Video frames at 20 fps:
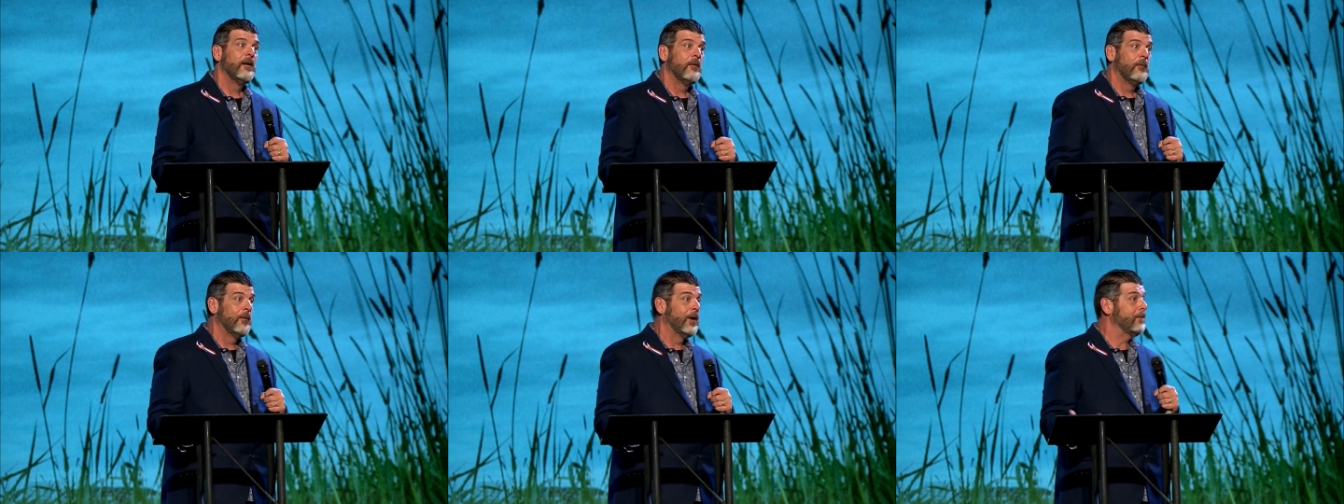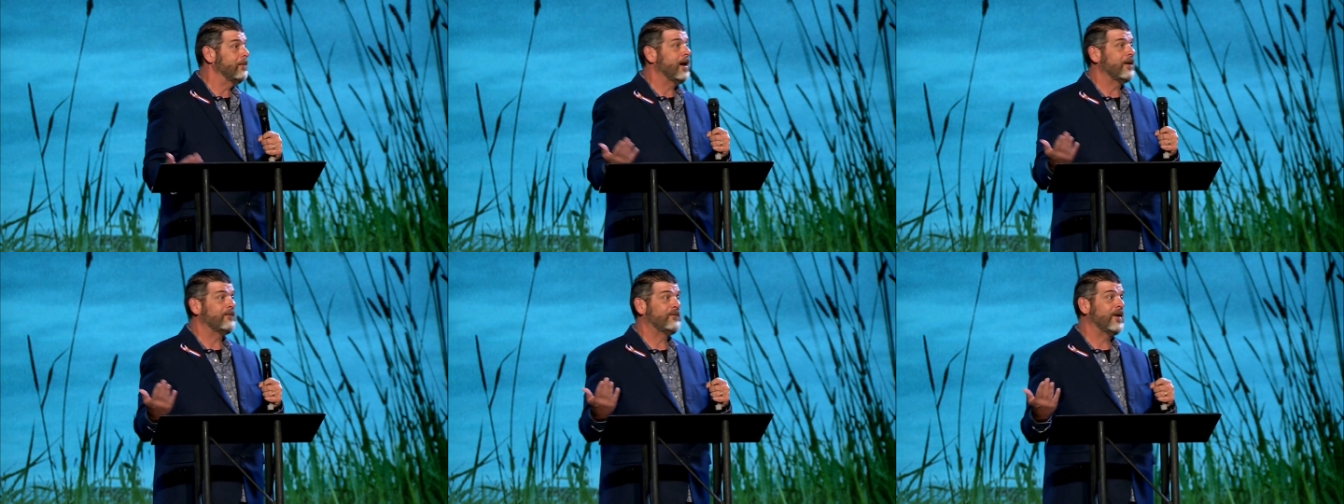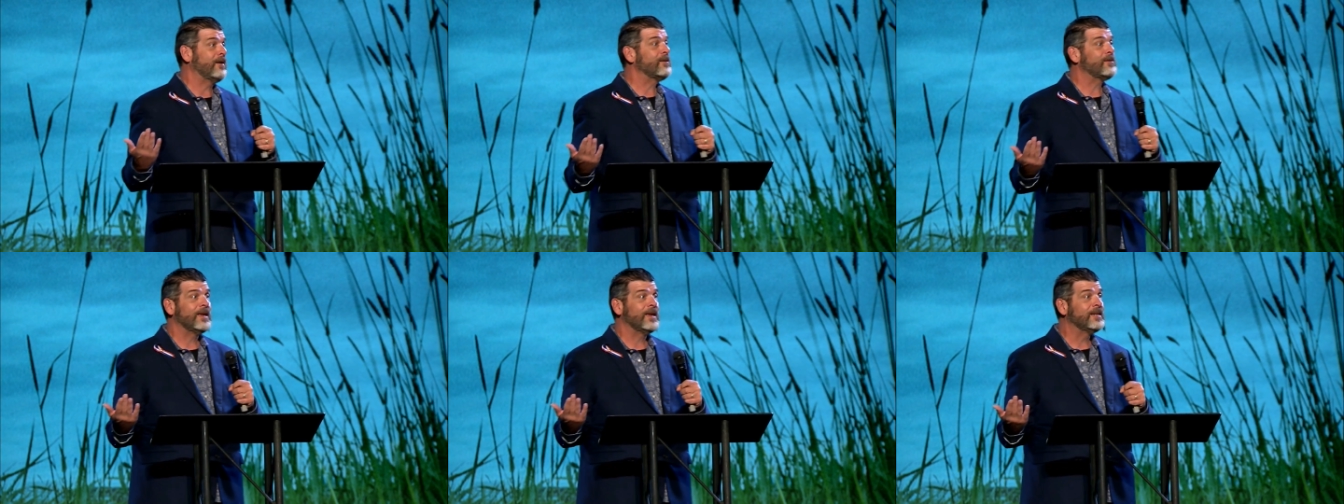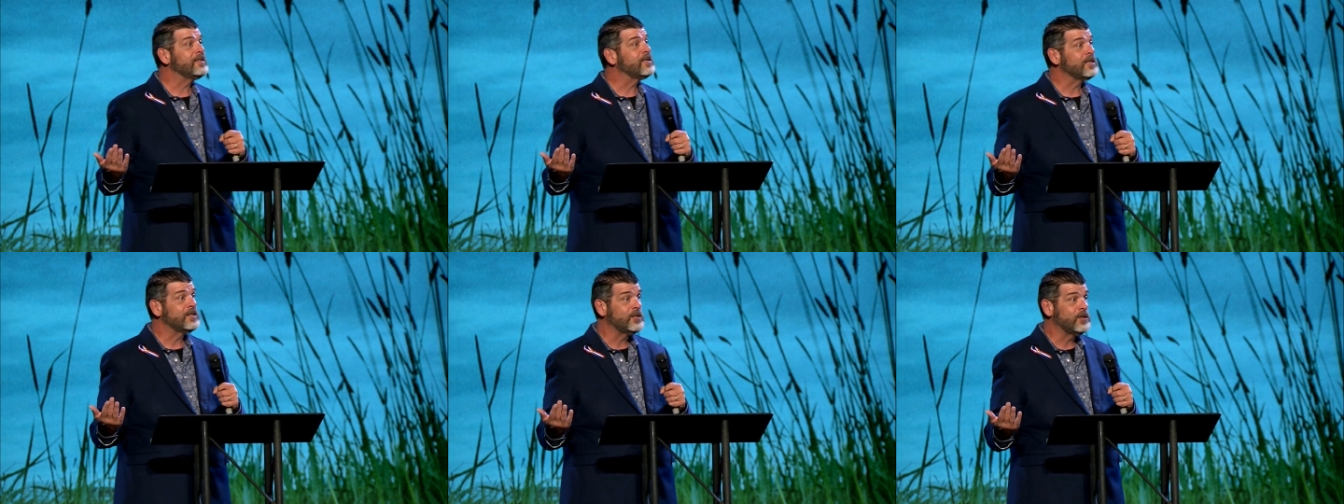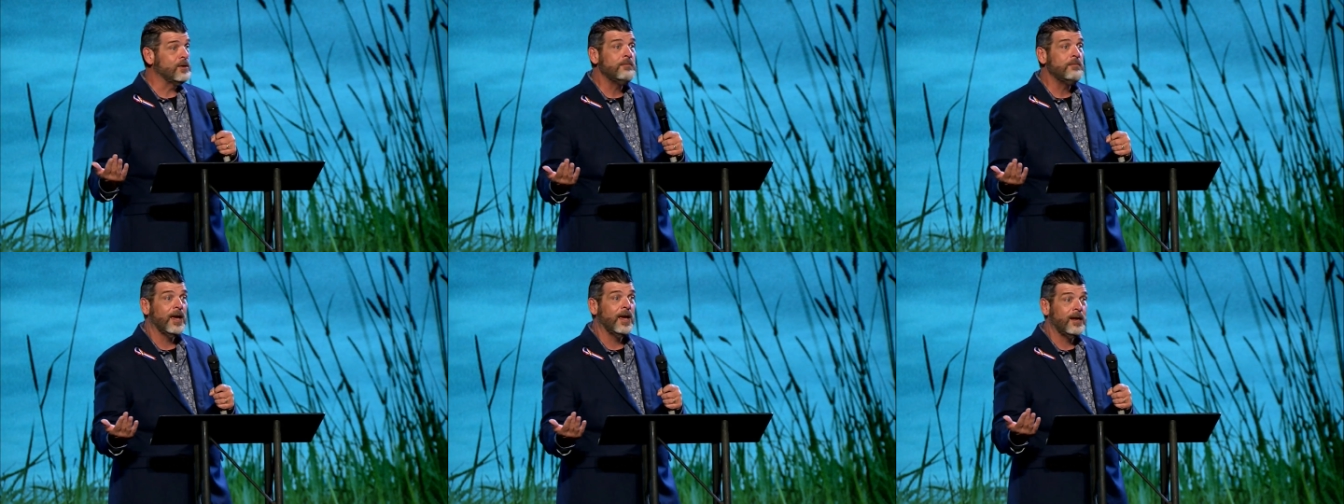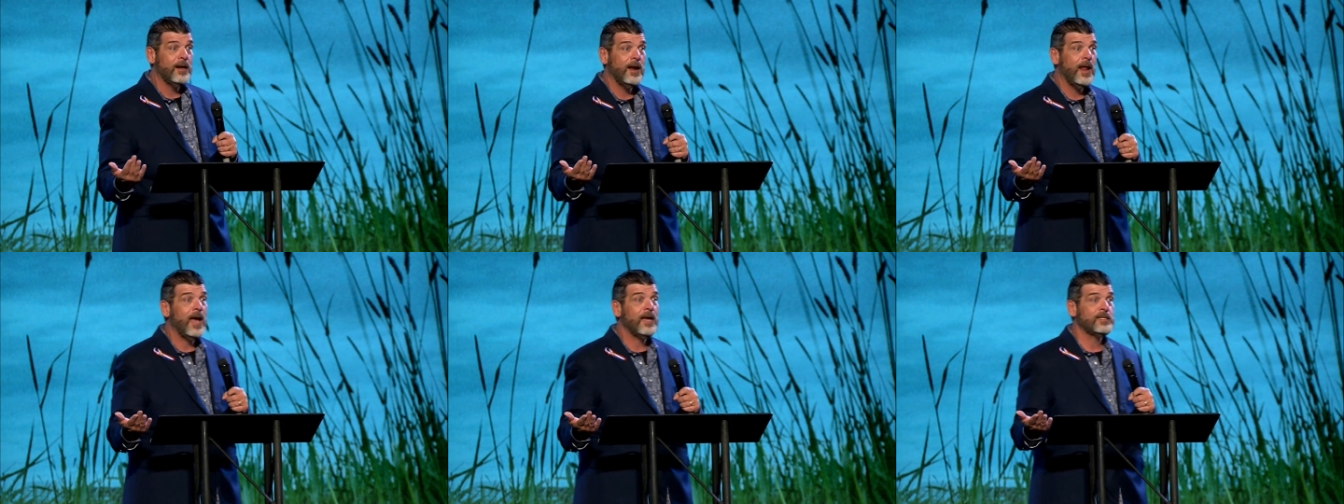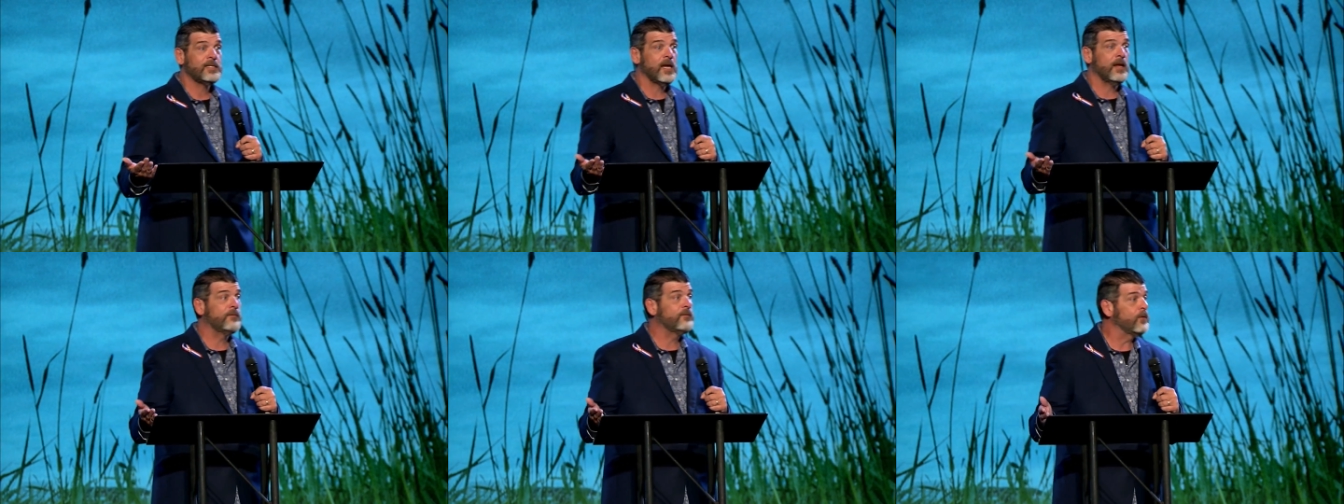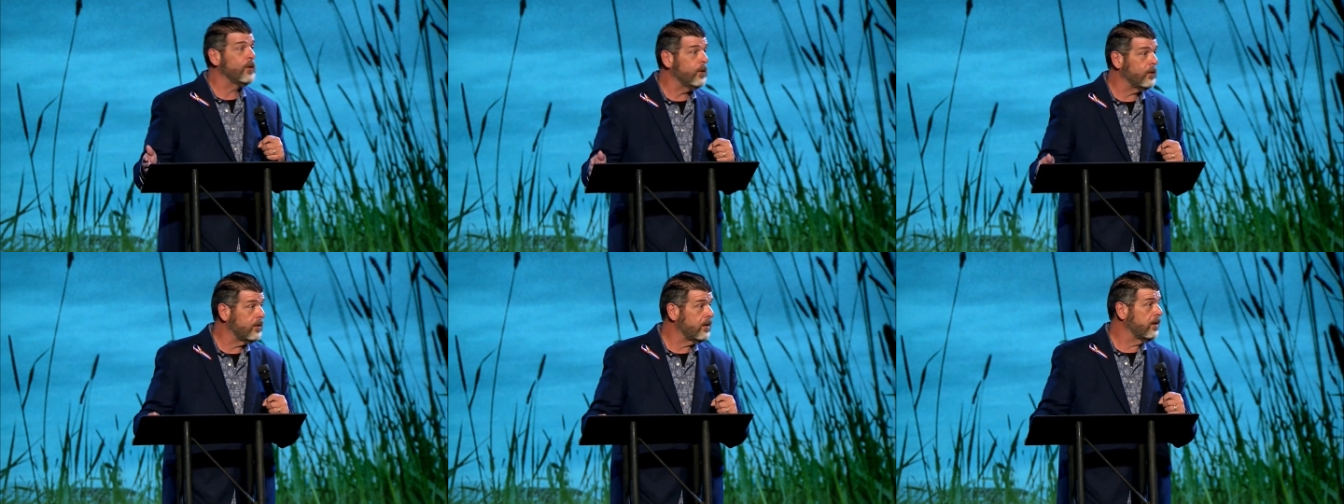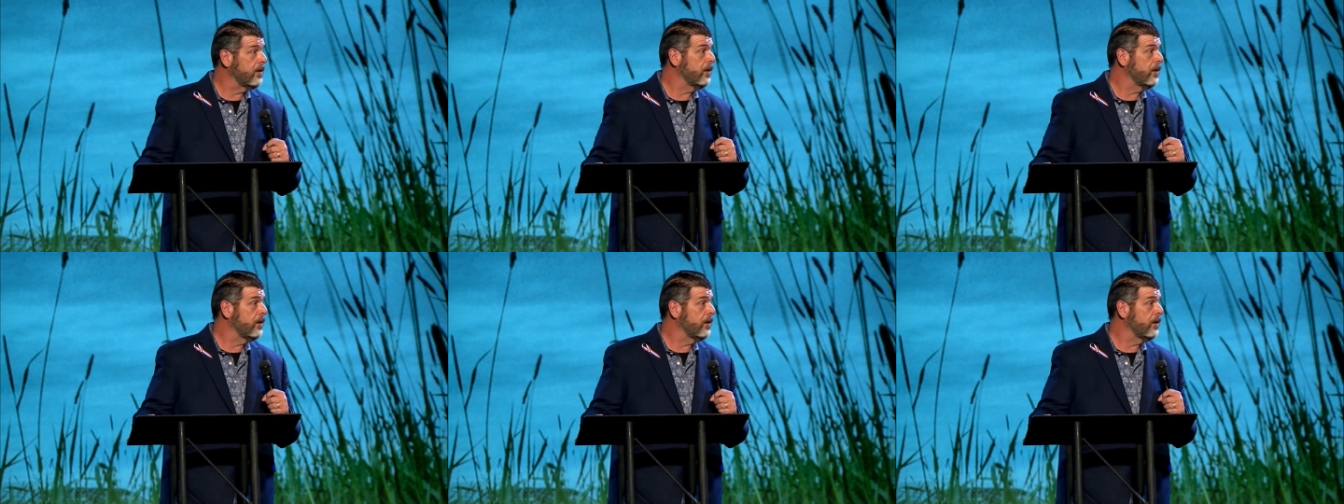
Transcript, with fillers: One of my favorite things is you made an axe head float.